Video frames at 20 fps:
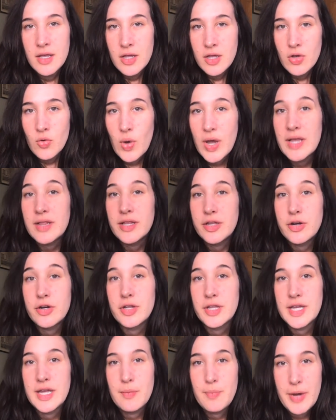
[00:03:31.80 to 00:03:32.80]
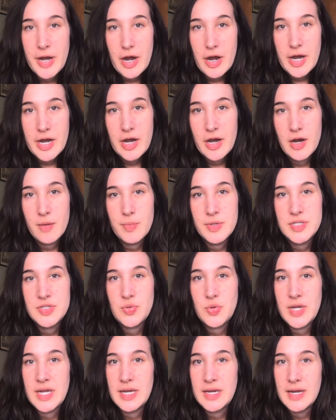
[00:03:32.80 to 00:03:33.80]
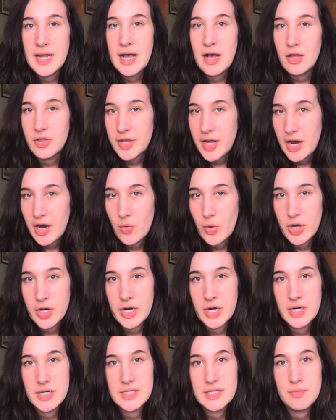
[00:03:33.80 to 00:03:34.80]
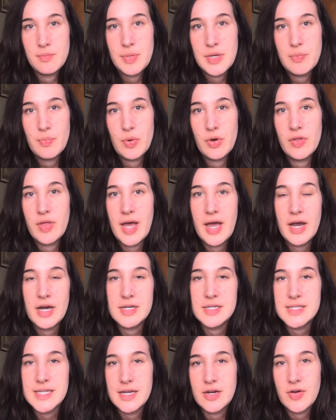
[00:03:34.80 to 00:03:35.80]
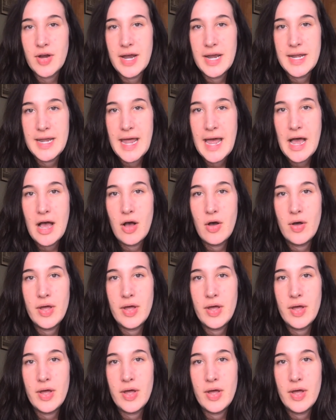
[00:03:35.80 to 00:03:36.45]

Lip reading: quite literally a barrier between healthcare workers and people that are sick right now,